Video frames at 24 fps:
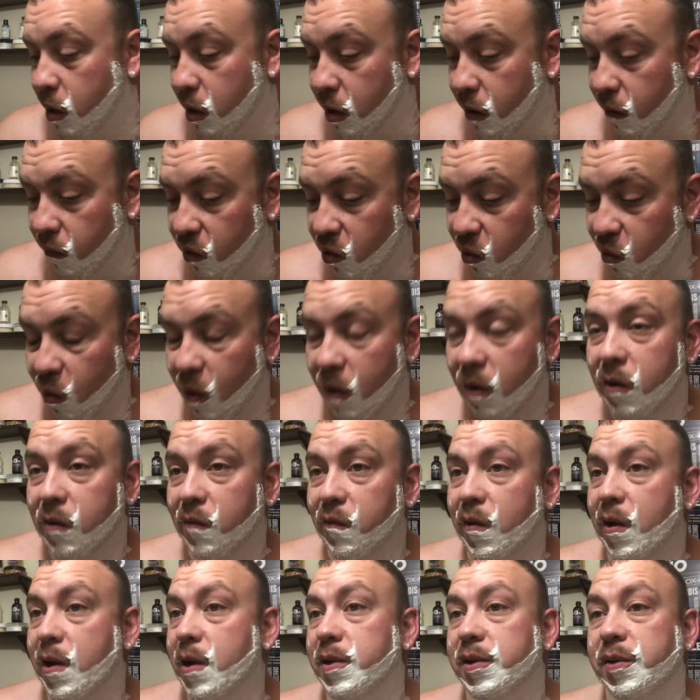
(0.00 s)
If you were to
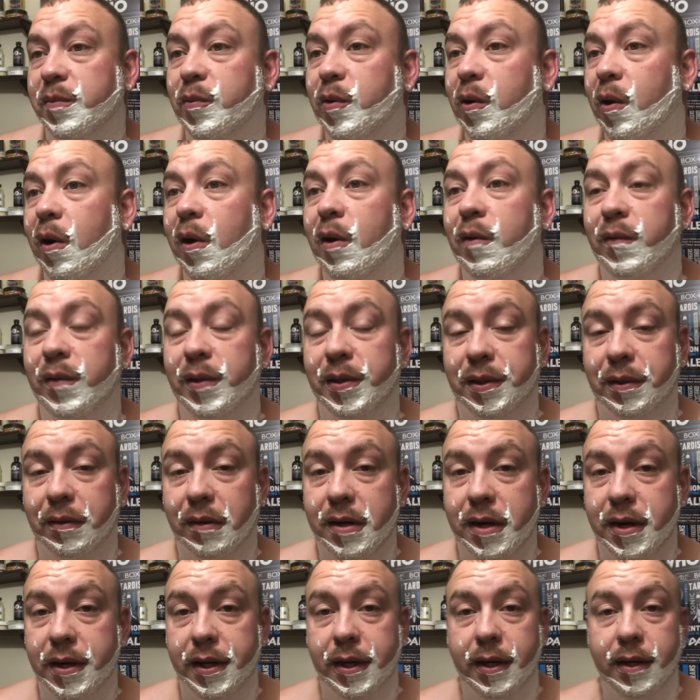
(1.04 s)
find some crawfish
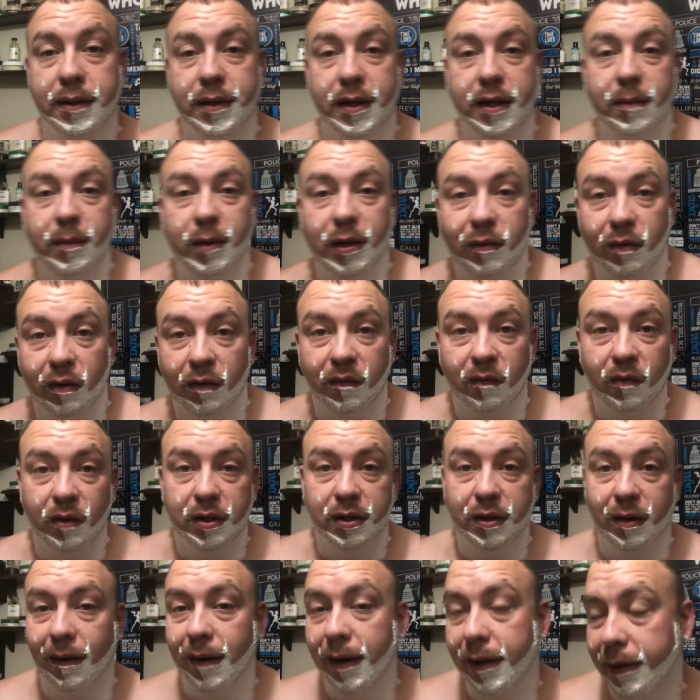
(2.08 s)
around here, they'd be
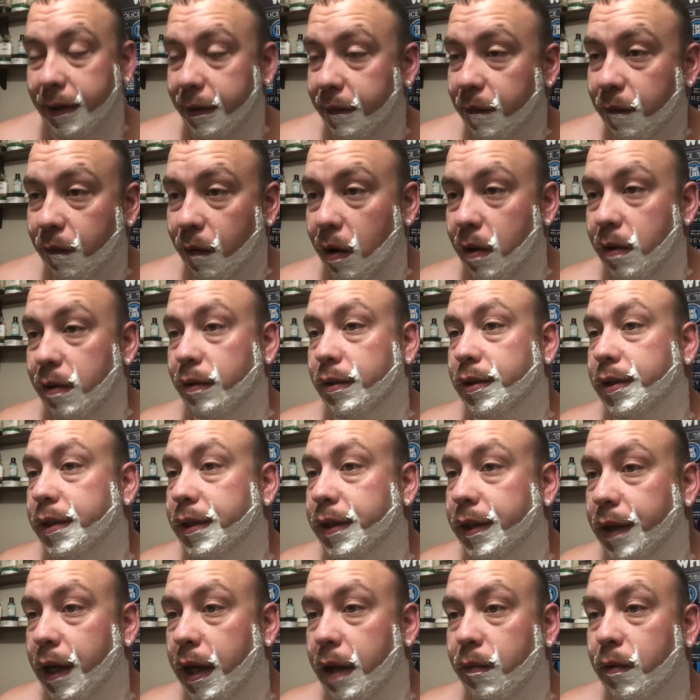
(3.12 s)
refrigerated,
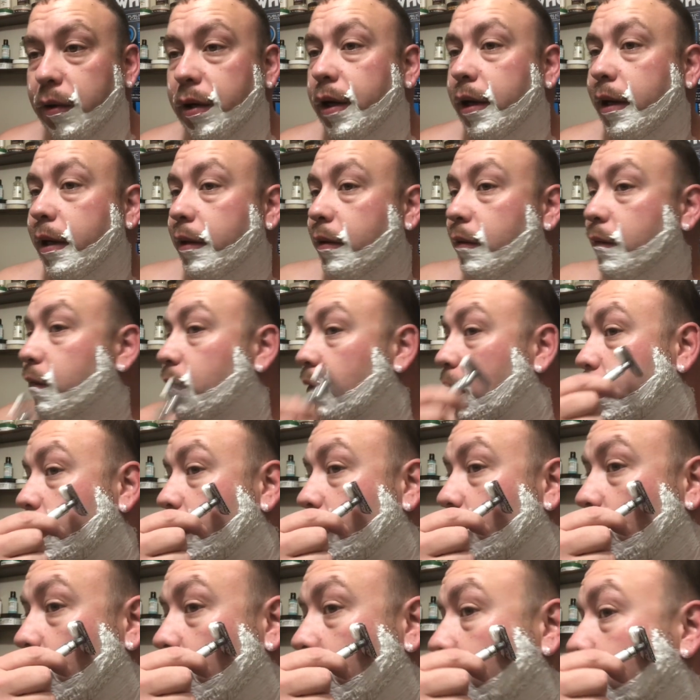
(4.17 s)
frozen, and they wouldn't have no
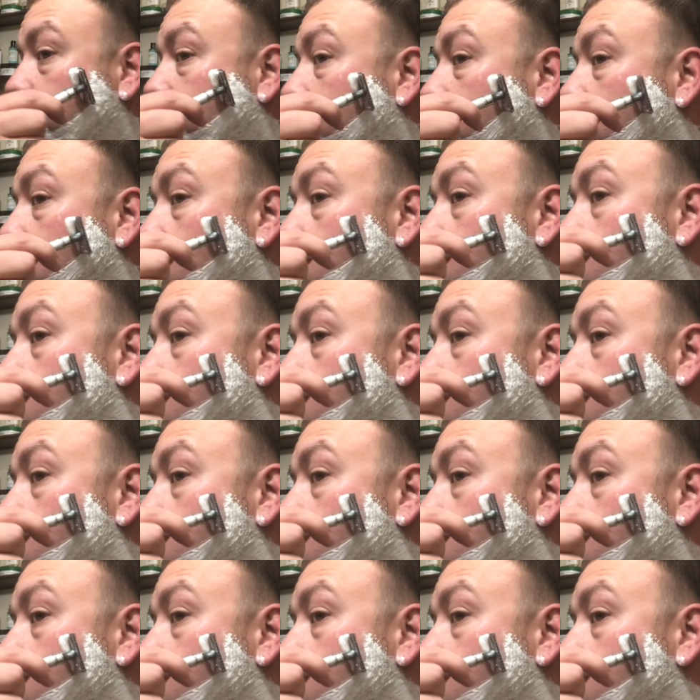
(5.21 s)
flavor left.